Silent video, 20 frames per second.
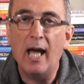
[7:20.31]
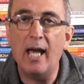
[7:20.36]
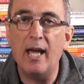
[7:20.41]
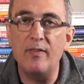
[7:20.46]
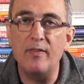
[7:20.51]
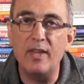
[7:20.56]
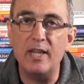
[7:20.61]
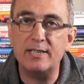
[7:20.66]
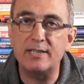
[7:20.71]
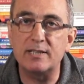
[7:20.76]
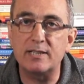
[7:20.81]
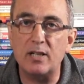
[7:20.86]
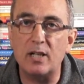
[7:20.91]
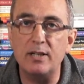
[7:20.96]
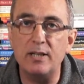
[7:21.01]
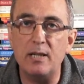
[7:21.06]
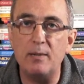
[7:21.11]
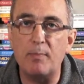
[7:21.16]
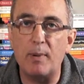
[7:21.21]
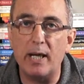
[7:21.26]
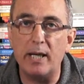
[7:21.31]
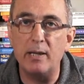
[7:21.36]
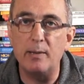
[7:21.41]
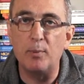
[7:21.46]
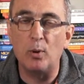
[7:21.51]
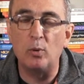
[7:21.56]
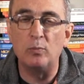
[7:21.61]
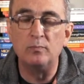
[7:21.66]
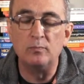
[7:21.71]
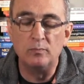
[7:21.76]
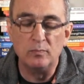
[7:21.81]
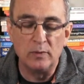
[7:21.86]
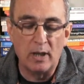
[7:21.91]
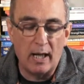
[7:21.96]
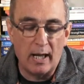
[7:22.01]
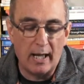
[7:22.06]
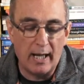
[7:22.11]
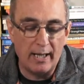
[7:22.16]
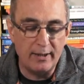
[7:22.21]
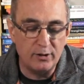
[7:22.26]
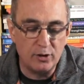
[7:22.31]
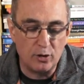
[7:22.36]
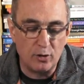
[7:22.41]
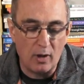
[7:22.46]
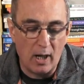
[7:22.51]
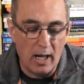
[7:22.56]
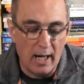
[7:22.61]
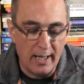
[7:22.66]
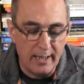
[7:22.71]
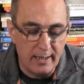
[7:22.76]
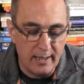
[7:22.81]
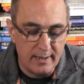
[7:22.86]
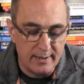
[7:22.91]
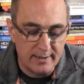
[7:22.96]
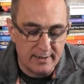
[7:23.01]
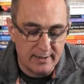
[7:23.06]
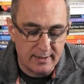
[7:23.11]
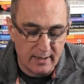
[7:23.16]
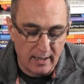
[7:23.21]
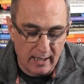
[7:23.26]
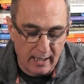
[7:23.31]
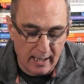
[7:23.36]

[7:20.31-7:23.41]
this study Bible tries